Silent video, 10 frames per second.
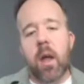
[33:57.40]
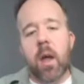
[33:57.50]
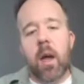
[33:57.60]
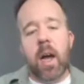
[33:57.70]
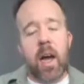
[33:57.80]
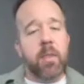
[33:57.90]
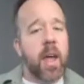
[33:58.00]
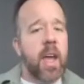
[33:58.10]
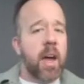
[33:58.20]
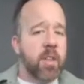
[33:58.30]
and
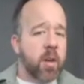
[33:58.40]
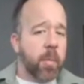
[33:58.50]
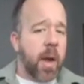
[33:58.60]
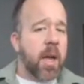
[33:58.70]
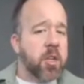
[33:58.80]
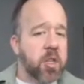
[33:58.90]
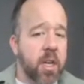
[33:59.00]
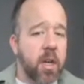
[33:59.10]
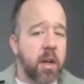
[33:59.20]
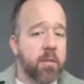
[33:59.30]
they have the
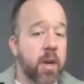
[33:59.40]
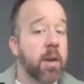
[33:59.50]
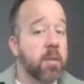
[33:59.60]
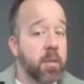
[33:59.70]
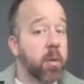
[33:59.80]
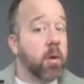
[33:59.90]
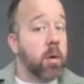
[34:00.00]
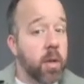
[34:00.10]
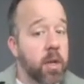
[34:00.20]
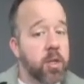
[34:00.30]
capacity, if enough of them are
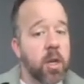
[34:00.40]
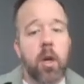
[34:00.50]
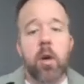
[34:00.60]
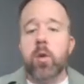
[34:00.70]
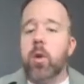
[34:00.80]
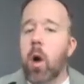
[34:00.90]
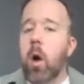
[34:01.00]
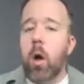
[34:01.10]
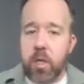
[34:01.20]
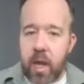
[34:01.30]
released, to
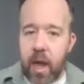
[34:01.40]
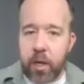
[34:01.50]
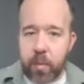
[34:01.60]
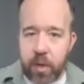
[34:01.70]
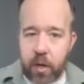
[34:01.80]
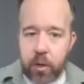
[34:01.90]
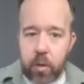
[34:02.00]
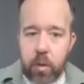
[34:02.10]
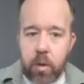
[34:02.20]
cause an action potential